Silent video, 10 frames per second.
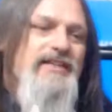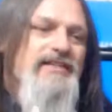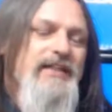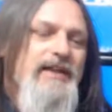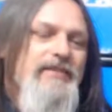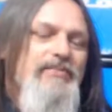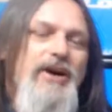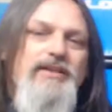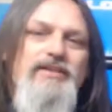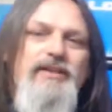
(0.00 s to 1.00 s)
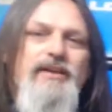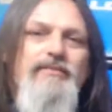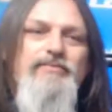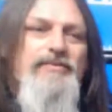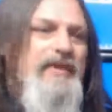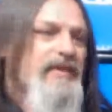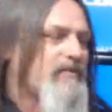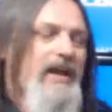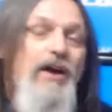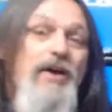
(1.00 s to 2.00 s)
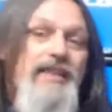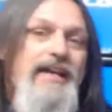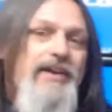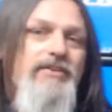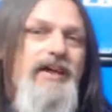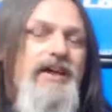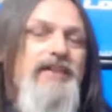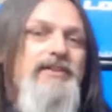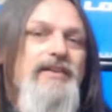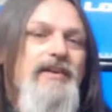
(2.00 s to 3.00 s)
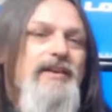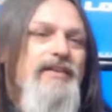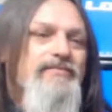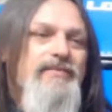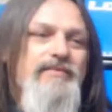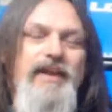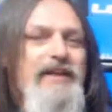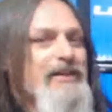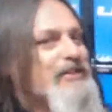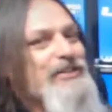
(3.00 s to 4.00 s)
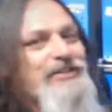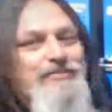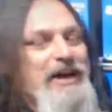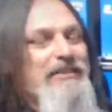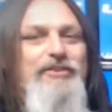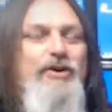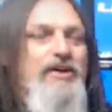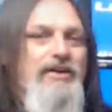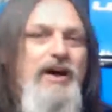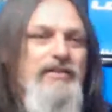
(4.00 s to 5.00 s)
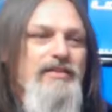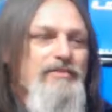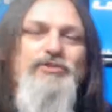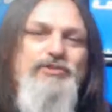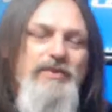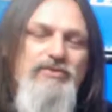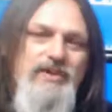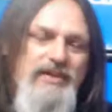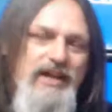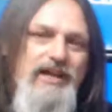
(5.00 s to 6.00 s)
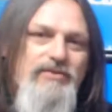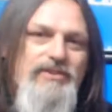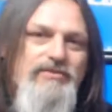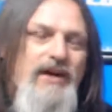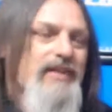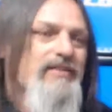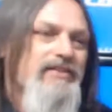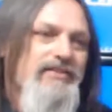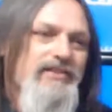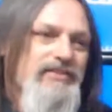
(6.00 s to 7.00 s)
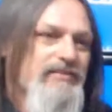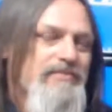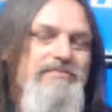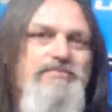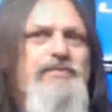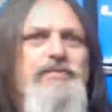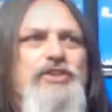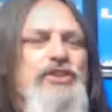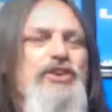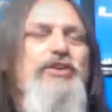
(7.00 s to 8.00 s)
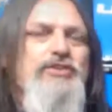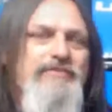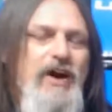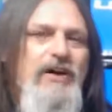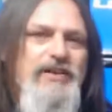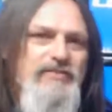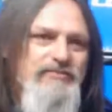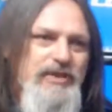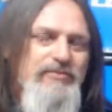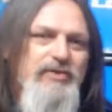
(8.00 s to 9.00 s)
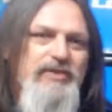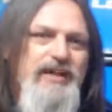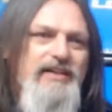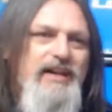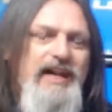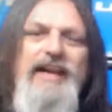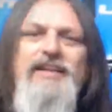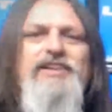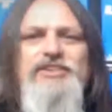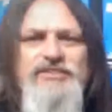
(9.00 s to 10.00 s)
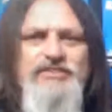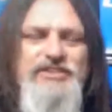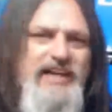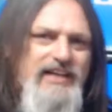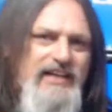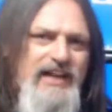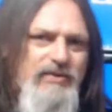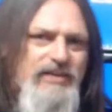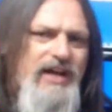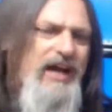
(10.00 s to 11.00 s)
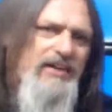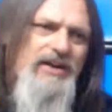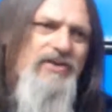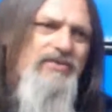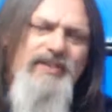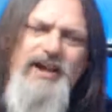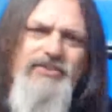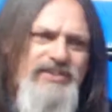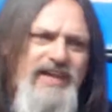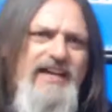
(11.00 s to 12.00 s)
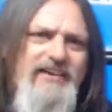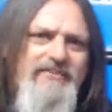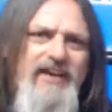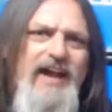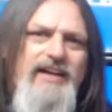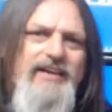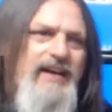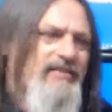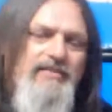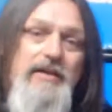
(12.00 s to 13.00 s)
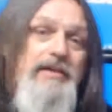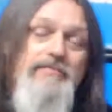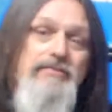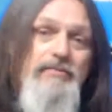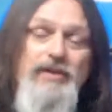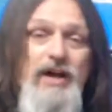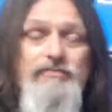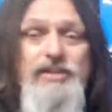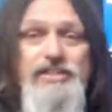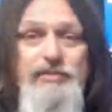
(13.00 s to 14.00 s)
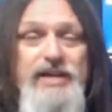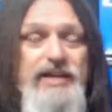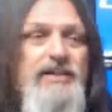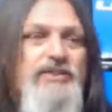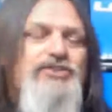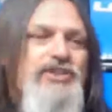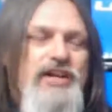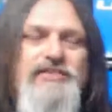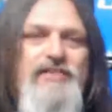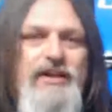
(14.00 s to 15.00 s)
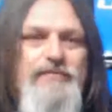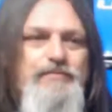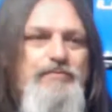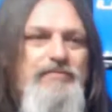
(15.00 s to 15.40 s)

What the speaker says: this, but on the internet, English is by far not the most spoken language, right? There's huge volumes of people that English is their second language. So they understand it fine, and a lot of them can speak English just fine,